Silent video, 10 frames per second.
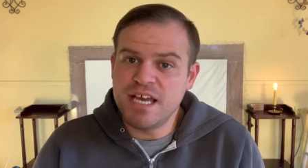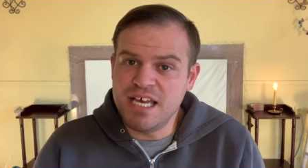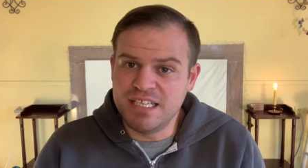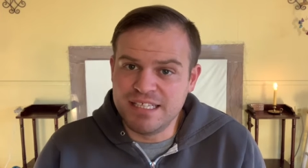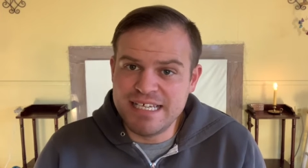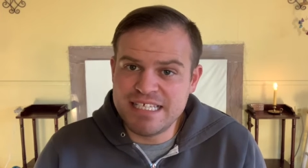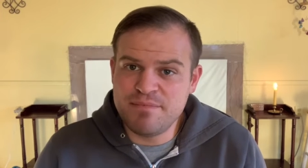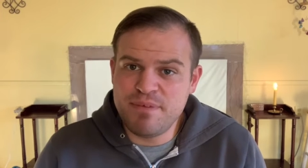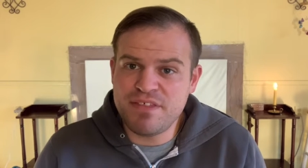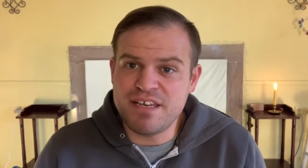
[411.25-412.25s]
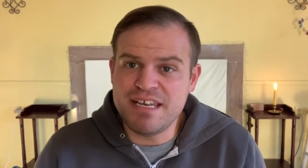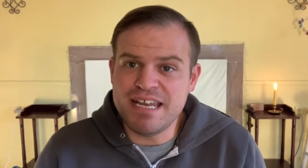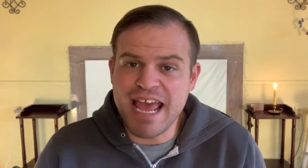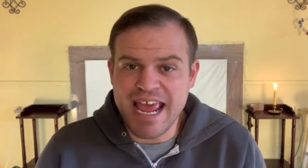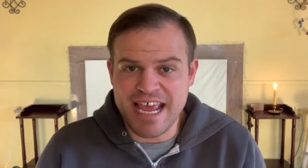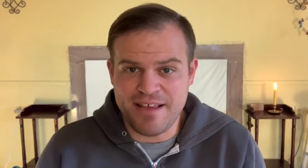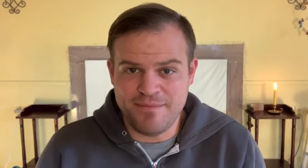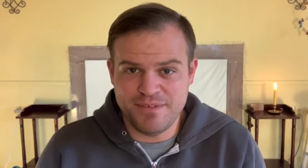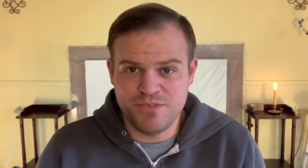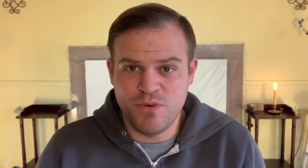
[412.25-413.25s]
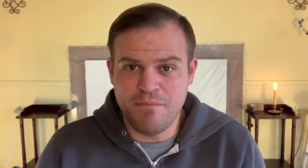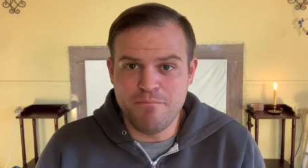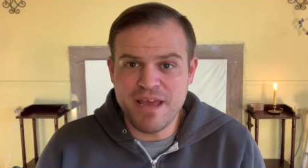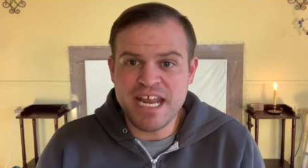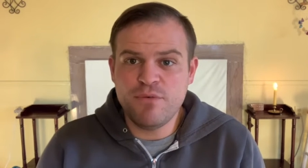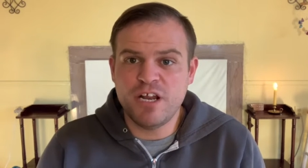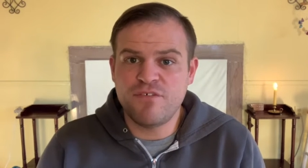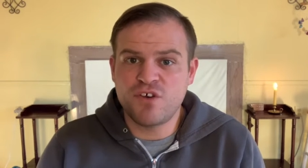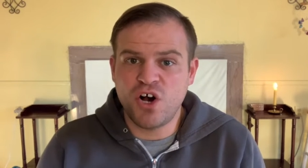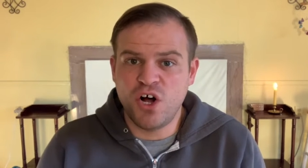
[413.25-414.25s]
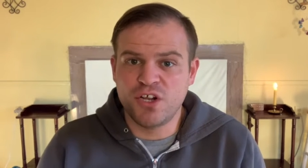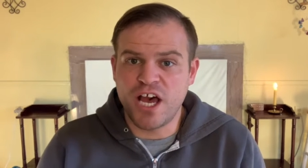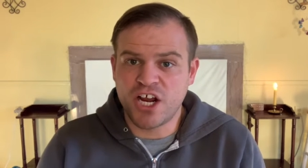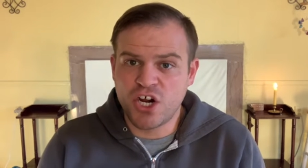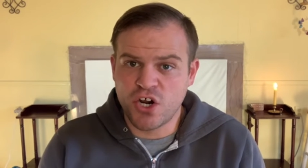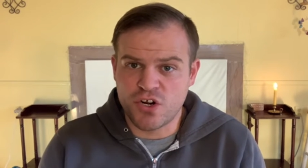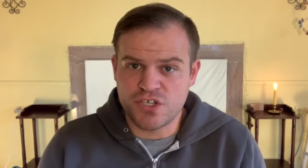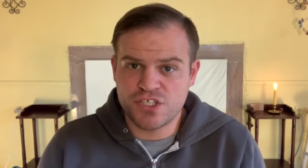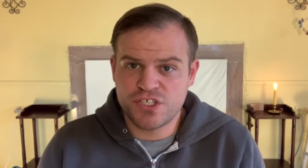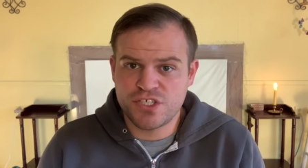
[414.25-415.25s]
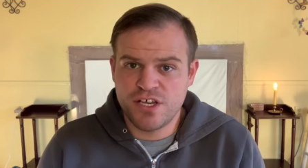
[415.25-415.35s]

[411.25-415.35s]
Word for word: Elizabeth names what many would have called a curse,